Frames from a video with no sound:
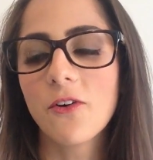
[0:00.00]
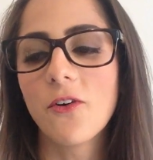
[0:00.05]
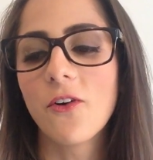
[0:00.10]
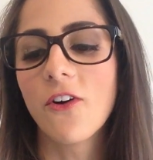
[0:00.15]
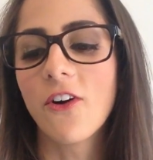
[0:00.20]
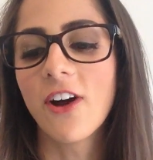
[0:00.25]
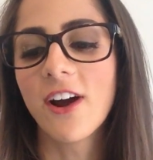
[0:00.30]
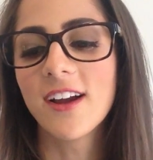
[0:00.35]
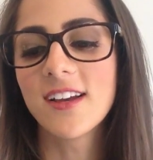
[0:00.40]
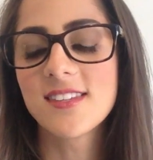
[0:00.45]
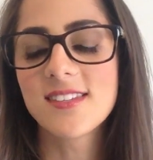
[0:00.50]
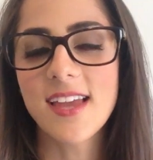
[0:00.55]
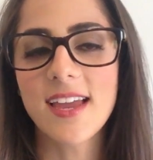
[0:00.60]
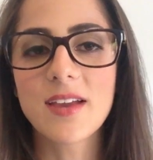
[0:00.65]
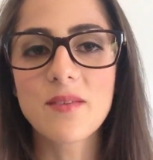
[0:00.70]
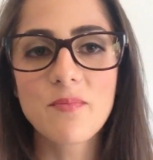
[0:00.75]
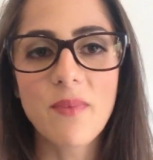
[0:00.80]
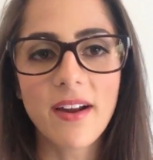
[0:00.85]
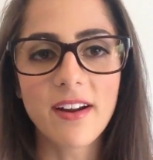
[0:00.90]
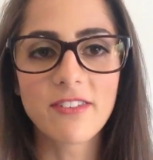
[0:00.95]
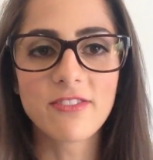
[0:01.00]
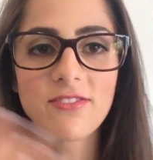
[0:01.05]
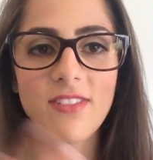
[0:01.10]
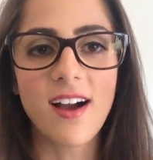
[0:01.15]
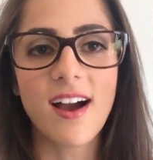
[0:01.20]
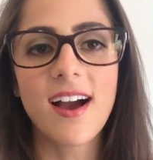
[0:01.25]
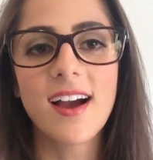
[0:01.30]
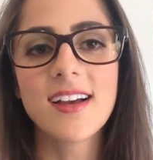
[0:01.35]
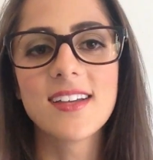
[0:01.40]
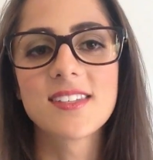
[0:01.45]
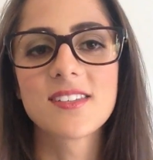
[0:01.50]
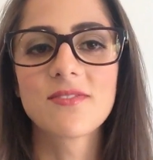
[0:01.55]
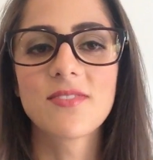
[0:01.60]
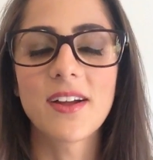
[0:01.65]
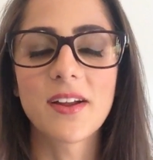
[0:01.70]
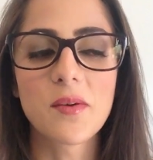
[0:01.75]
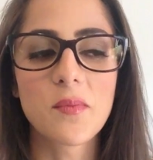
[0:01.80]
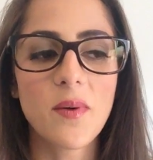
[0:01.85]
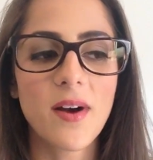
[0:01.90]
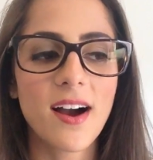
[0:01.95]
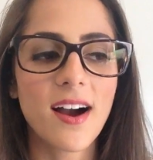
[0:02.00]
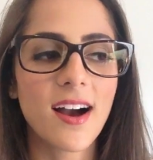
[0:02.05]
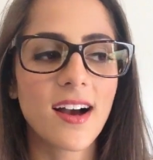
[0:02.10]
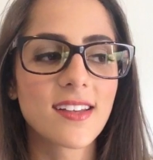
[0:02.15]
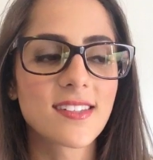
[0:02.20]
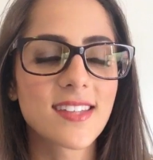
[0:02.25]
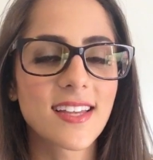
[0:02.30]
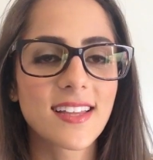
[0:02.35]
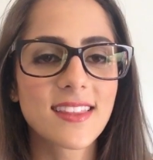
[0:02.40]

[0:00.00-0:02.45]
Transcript: or seeing butterflies flutter past,